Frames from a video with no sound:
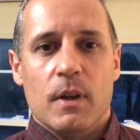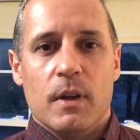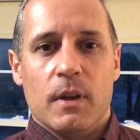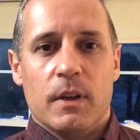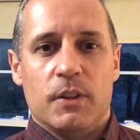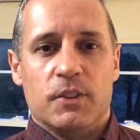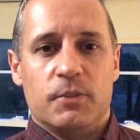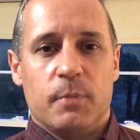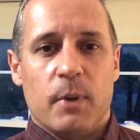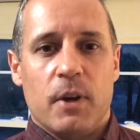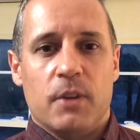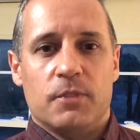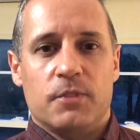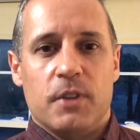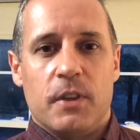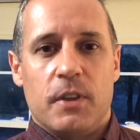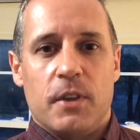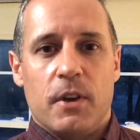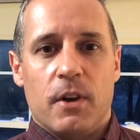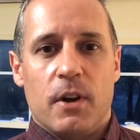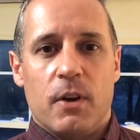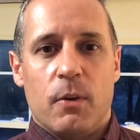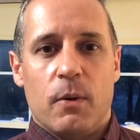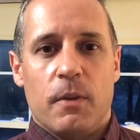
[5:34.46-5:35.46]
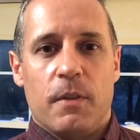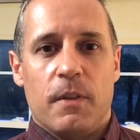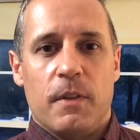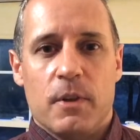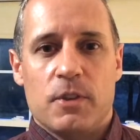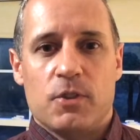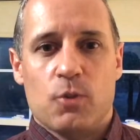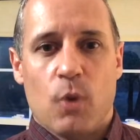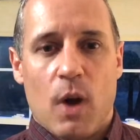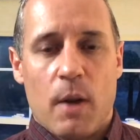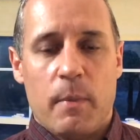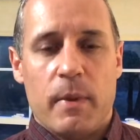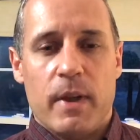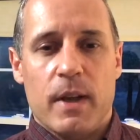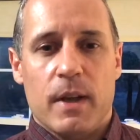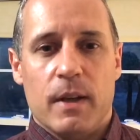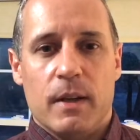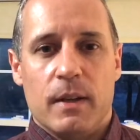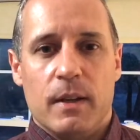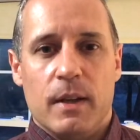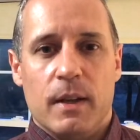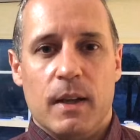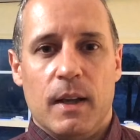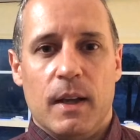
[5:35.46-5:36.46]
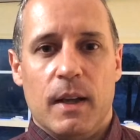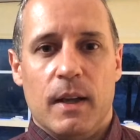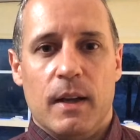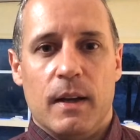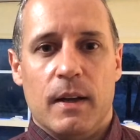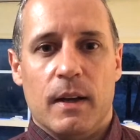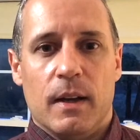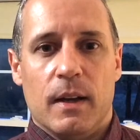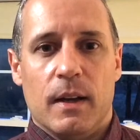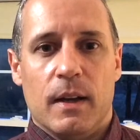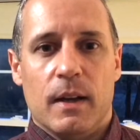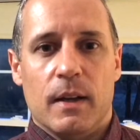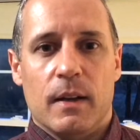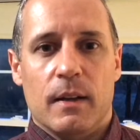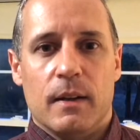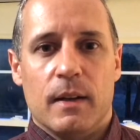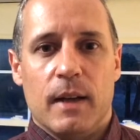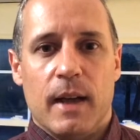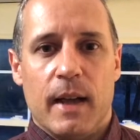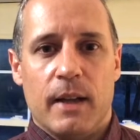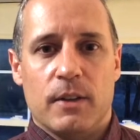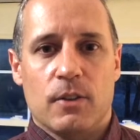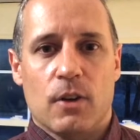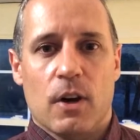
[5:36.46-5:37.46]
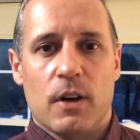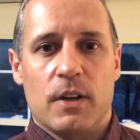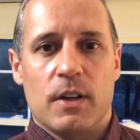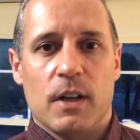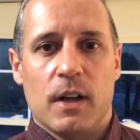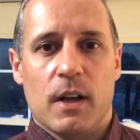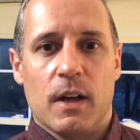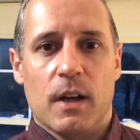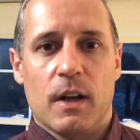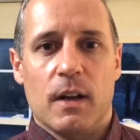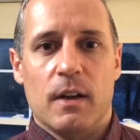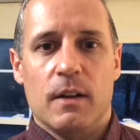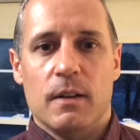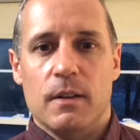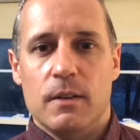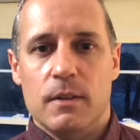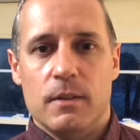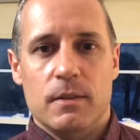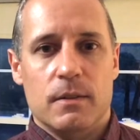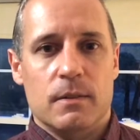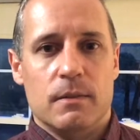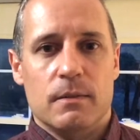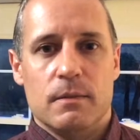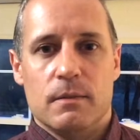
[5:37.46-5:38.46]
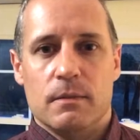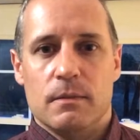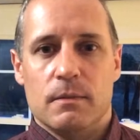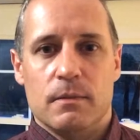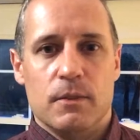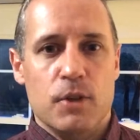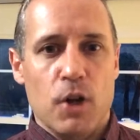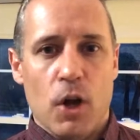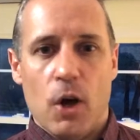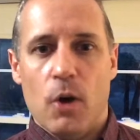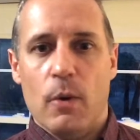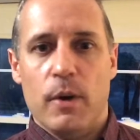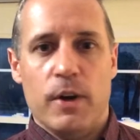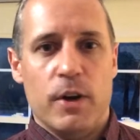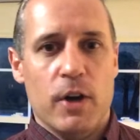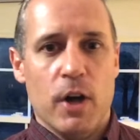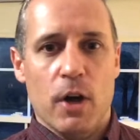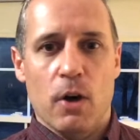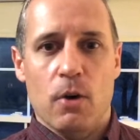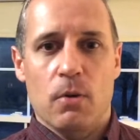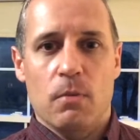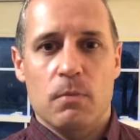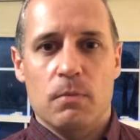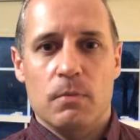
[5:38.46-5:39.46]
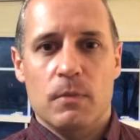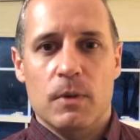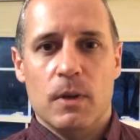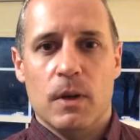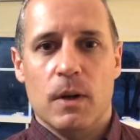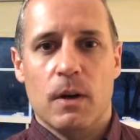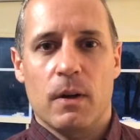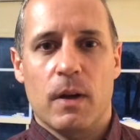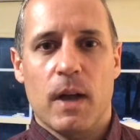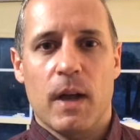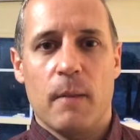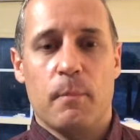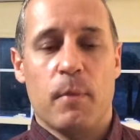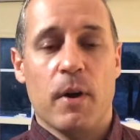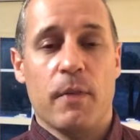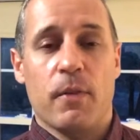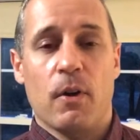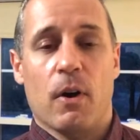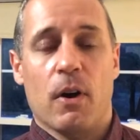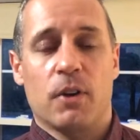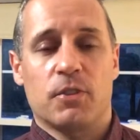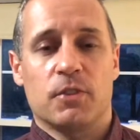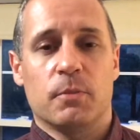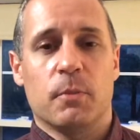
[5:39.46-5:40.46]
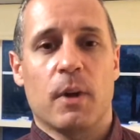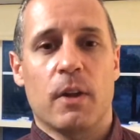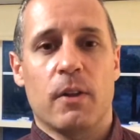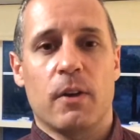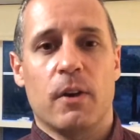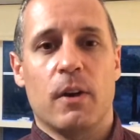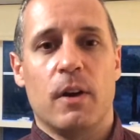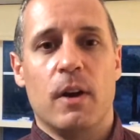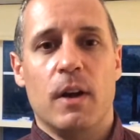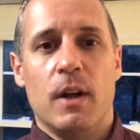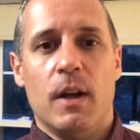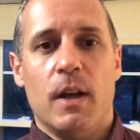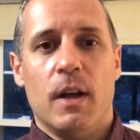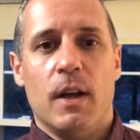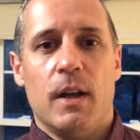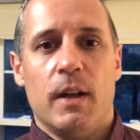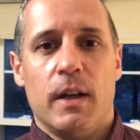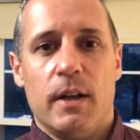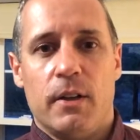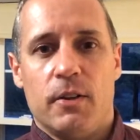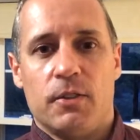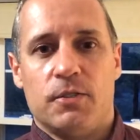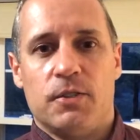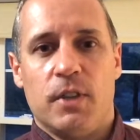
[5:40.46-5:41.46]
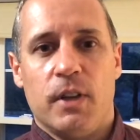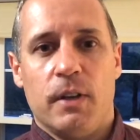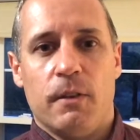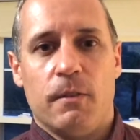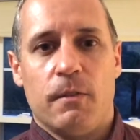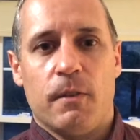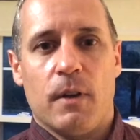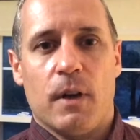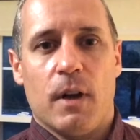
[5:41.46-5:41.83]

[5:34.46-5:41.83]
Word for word: conspiracy theory with Schwabia in Antarctica? No and no. Okay, but there are some other interesting